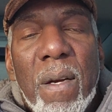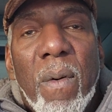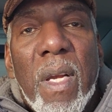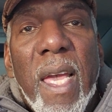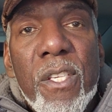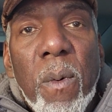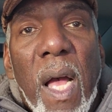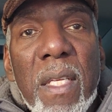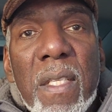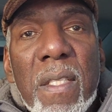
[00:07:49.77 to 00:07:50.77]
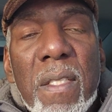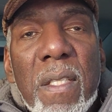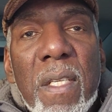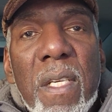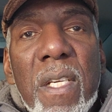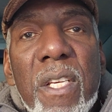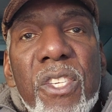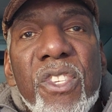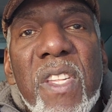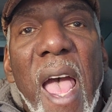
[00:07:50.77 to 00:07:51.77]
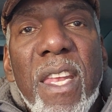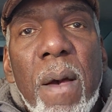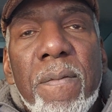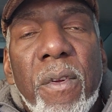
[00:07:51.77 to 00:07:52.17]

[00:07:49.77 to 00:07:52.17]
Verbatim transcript: Well, guess what? Stand up